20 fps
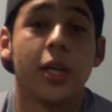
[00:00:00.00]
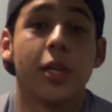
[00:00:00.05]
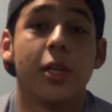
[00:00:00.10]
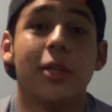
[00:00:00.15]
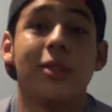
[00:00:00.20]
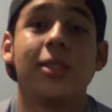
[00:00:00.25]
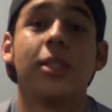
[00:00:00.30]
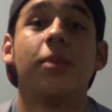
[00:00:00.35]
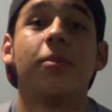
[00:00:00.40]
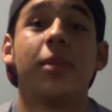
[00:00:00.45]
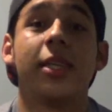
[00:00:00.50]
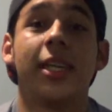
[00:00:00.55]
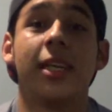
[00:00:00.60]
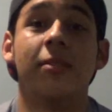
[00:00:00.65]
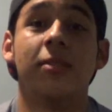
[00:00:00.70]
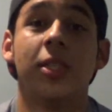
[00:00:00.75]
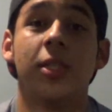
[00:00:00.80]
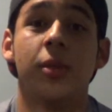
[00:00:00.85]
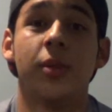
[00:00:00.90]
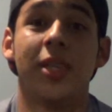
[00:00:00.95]
YouTube
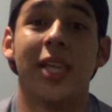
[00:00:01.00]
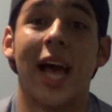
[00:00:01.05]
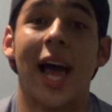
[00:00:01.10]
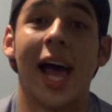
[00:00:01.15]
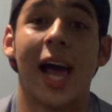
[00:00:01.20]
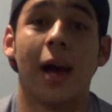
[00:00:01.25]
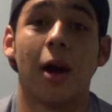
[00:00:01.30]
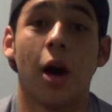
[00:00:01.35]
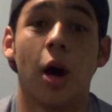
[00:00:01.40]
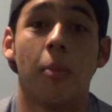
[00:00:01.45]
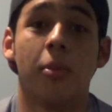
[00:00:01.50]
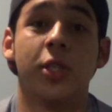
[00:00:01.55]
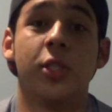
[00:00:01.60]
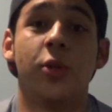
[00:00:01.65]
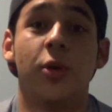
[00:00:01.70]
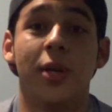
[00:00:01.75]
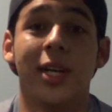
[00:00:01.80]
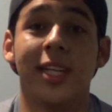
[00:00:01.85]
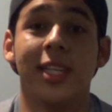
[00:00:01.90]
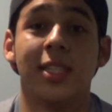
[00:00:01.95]
gives you the
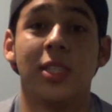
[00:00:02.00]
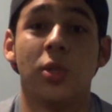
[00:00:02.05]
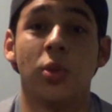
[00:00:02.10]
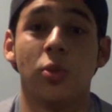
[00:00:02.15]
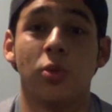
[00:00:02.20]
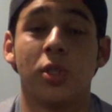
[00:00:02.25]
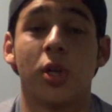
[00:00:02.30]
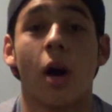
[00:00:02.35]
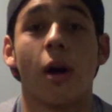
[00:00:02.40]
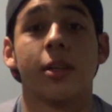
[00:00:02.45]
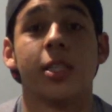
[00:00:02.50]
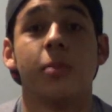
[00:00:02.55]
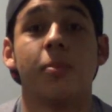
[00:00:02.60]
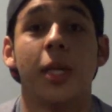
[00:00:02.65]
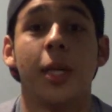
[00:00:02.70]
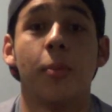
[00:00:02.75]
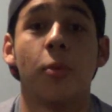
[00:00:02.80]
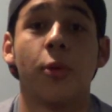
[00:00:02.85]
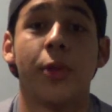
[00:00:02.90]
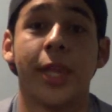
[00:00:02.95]
opportunity to talk to
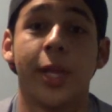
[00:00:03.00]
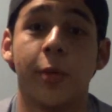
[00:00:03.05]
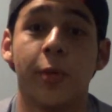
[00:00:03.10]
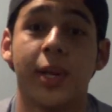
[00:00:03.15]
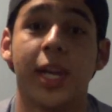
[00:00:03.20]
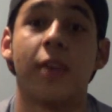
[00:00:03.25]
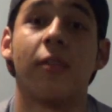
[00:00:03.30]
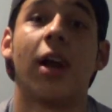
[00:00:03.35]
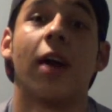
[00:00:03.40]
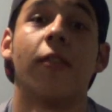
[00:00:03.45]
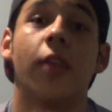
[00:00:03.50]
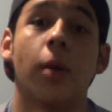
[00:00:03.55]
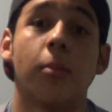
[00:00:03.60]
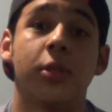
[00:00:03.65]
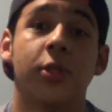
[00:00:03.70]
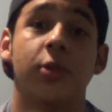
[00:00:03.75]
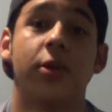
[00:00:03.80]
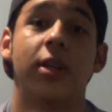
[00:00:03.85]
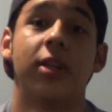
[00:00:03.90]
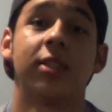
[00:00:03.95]
people that you would never have the
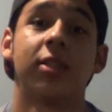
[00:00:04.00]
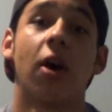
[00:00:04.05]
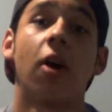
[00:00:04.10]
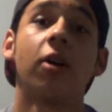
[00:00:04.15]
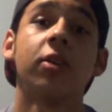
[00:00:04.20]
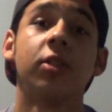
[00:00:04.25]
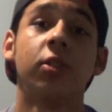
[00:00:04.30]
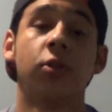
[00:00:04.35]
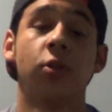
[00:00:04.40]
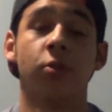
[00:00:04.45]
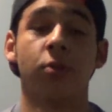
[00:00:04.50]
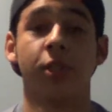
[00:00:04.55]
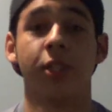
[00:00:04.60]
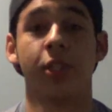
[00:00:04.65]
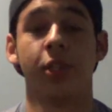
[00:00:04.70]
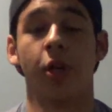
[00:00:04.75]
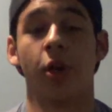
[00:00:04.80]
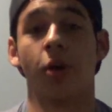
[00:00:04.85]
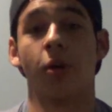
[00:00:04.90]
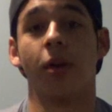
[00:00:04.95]
opportunity to talk to,
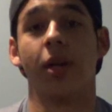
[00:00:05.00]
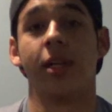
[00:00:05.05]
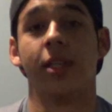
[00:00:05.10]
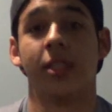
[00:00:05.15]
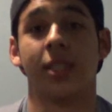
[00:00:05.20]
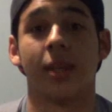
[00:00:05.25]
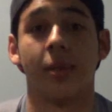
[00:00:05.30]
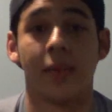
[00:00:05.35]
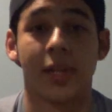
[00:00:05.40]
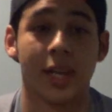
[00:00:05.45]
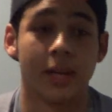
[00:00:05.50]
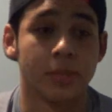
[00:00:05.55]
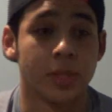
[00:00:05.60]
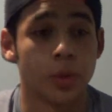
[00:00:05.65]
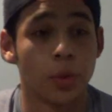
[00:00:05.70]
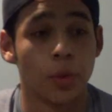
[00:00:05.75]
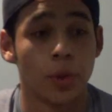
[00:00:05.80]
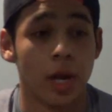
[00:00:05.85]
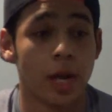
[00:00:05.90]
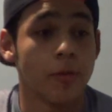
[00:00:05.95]
which, you know, is something I'm
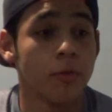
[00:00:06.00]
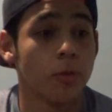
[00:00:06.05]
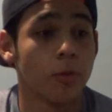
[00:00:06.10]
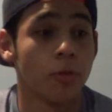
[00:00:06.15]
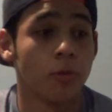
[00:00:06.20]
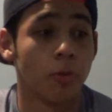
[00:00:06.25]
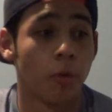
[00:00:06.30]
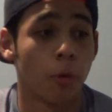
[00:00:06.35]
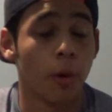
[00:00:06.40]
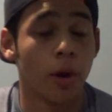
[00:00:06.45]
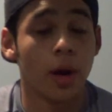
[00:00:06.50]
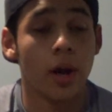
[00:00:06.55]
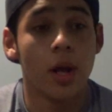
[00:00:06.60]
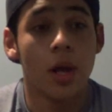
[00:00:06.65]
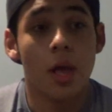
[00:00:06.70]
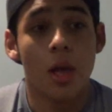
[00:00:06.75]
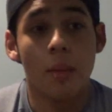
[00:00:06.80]
so grateful for,